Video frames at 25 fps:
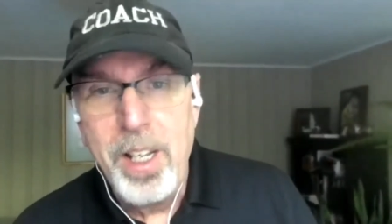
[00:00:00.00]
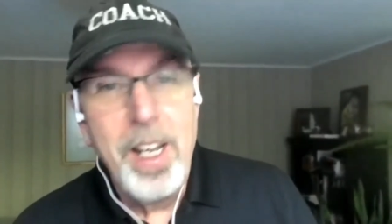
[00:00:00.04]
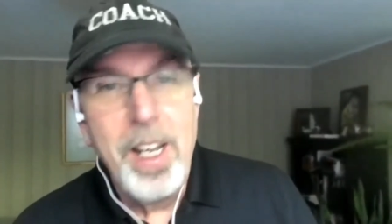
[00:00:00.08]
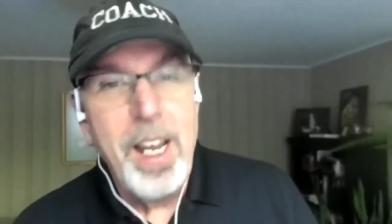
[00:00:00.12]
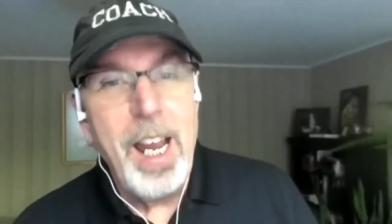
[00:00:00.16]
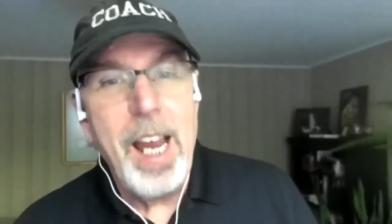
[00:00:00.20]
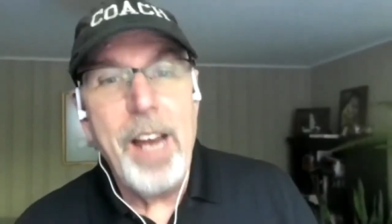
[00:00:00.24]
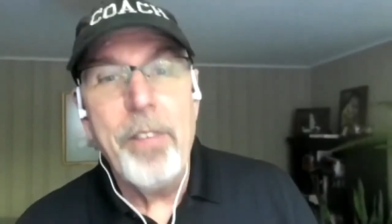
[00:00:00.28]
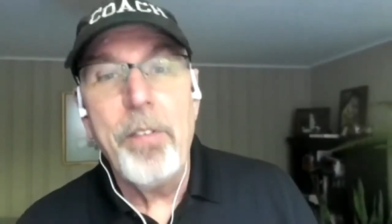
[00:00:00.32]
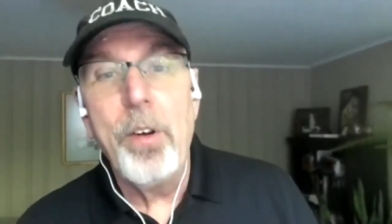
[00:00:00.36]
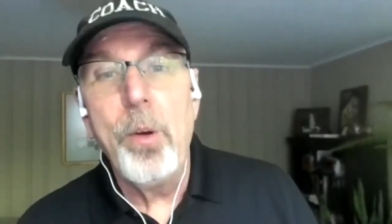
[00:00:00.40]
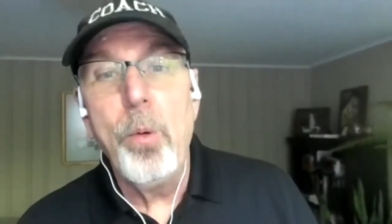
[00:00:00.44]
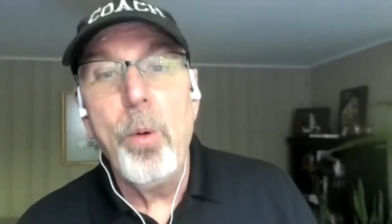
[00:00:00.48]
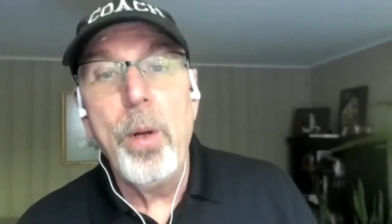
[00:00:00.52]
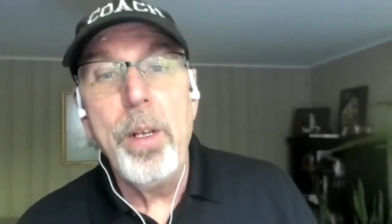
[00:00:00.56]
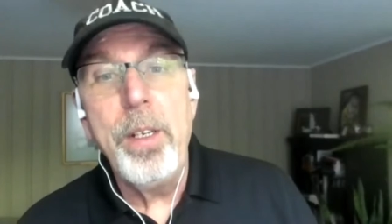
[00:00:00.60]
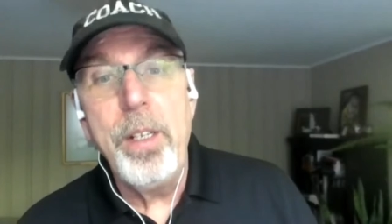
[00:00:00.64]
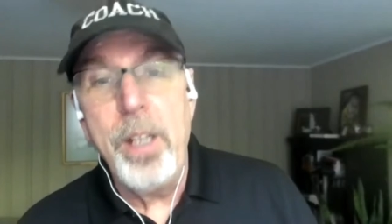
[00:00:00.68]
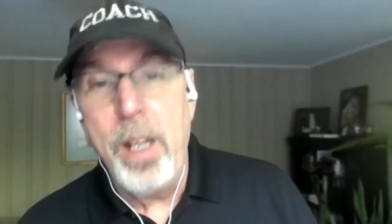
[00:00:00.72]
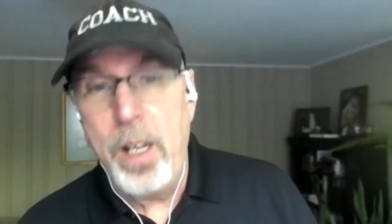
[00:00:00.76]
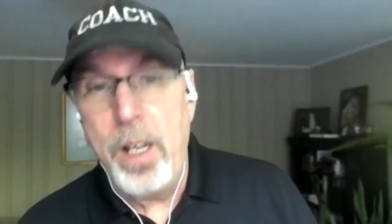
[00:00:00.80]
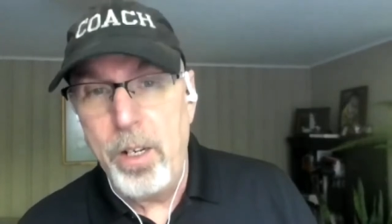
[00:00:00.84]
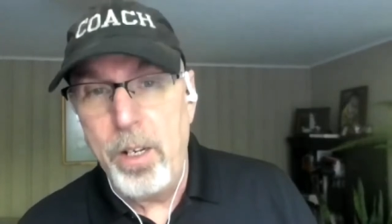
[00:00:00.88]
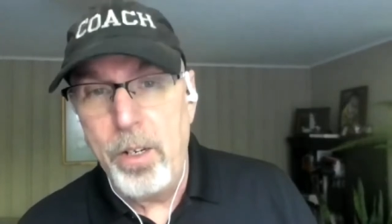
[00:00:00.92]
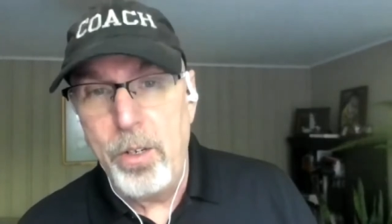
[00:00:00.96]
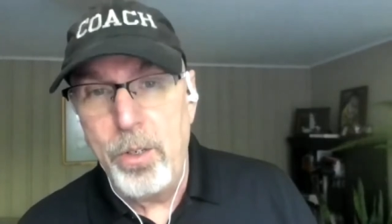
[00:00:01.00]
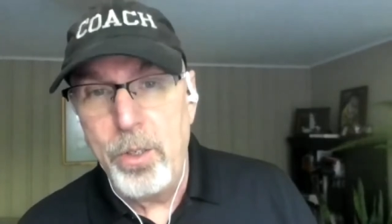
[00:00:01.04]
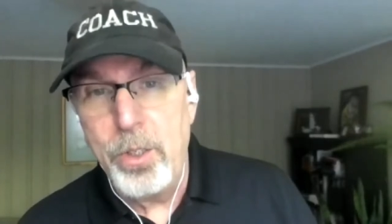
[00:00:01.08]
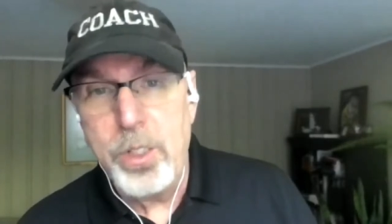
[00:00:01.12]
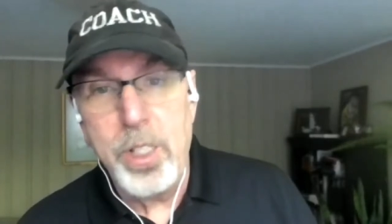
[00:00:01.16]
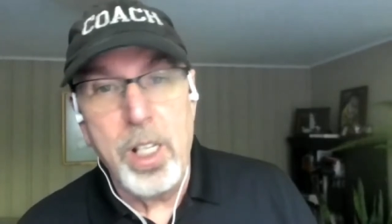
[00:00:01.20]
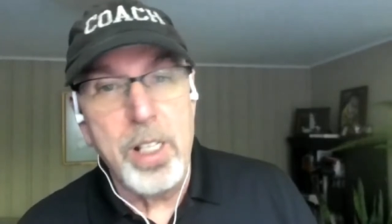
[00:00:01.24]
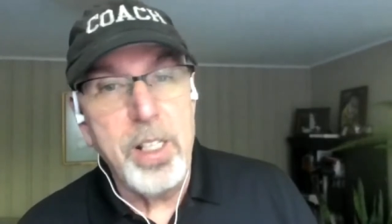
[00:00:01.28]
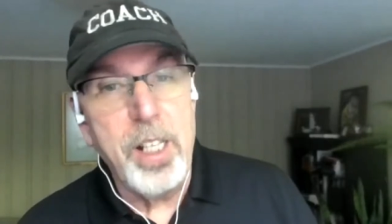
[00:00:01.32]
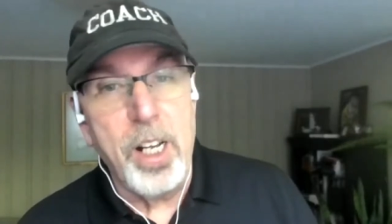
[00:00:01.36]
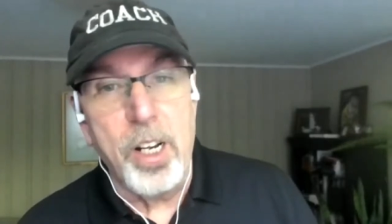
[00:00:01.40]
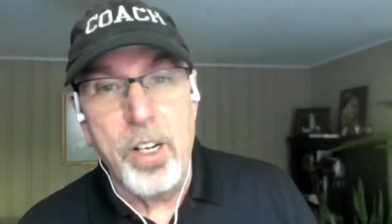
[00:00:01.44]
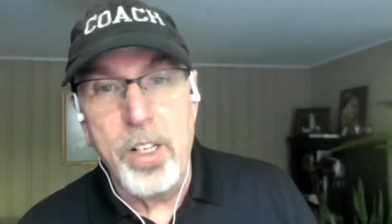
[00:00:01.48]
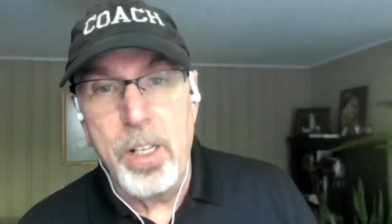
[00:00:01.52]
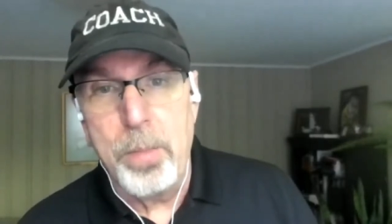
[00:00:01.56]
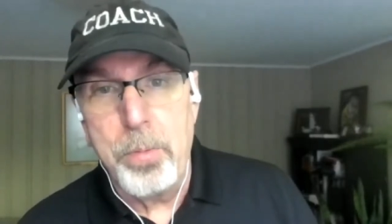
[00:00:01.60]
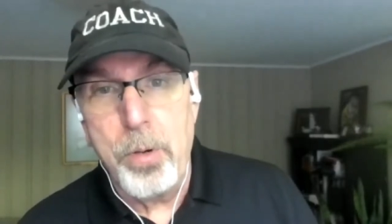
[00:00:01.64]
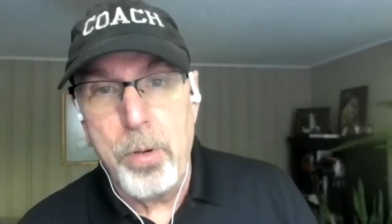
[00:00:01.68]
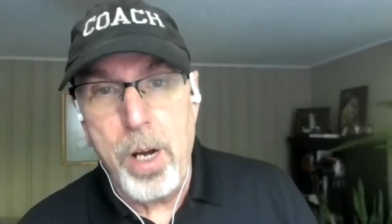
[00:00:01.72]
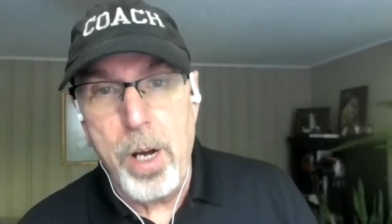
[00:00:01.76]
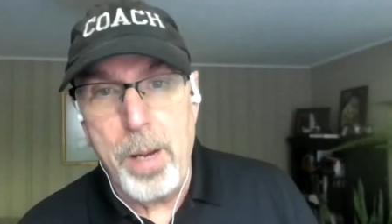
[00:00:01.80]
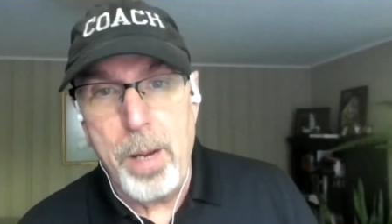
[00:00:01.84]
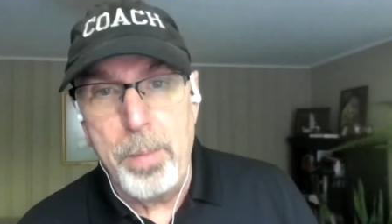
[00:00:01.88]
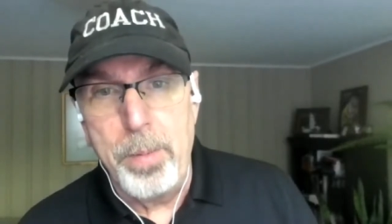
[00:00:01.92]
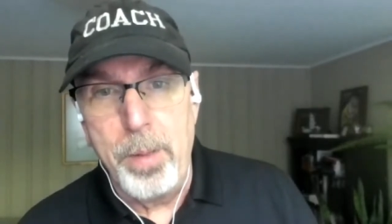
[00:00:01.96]
Everyone knows that they're the
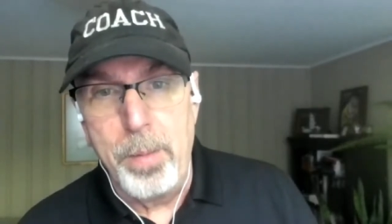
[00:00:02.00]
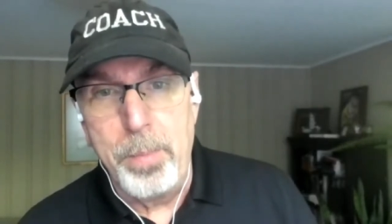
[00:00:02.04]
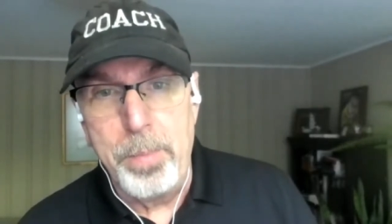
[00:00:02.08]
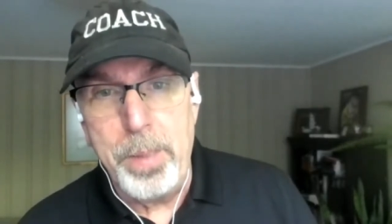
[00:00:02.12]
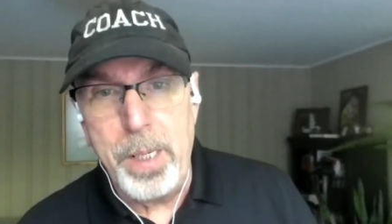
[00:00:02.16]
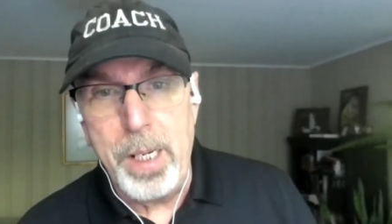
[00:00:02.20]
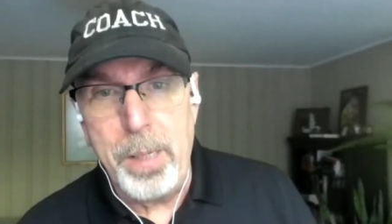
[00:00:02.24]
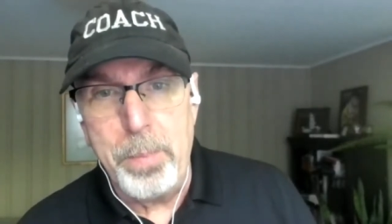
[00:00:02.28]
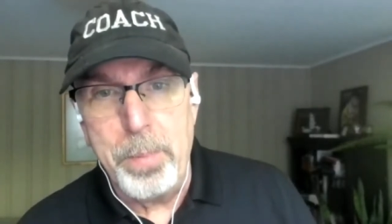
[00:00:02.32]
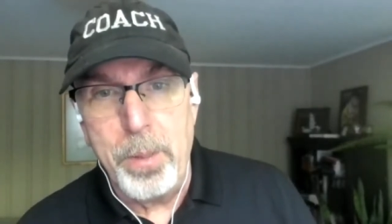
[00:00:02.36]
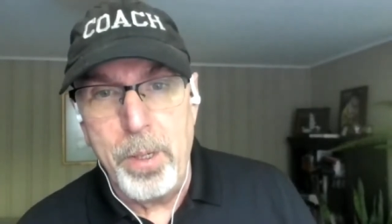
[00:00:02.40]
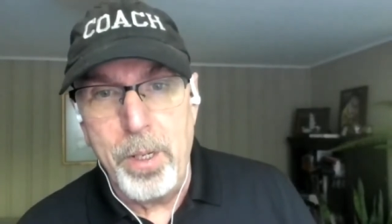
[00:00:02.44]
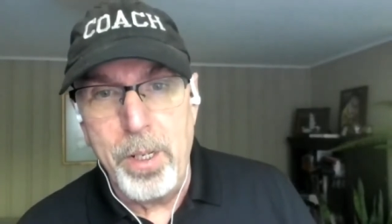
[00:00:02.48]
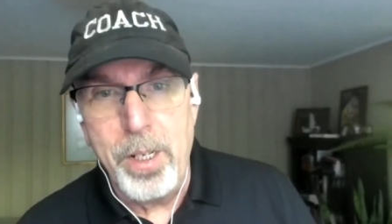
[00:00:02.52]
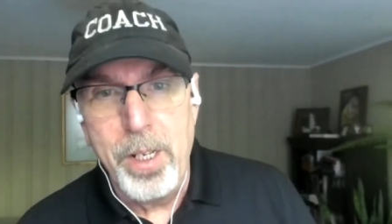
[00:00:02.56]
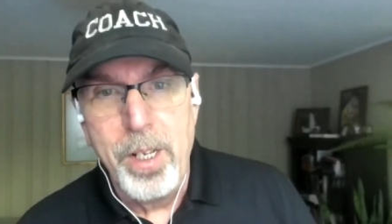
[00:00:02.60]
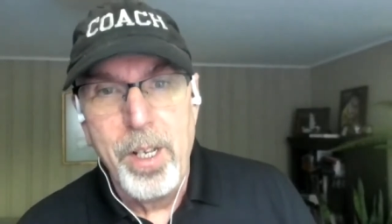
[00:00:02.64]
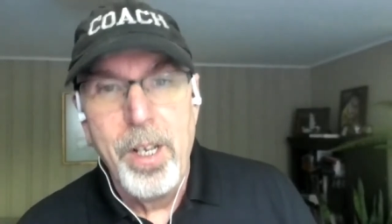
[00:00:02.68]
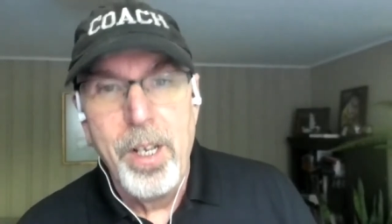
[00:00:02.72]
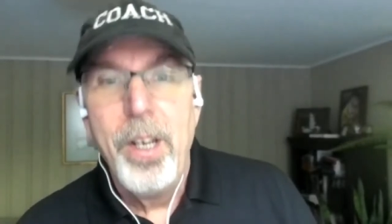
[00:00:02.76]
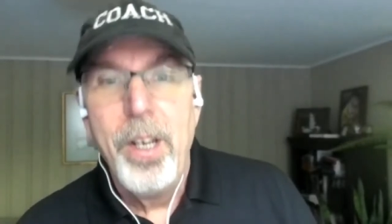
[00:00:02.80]
problem people.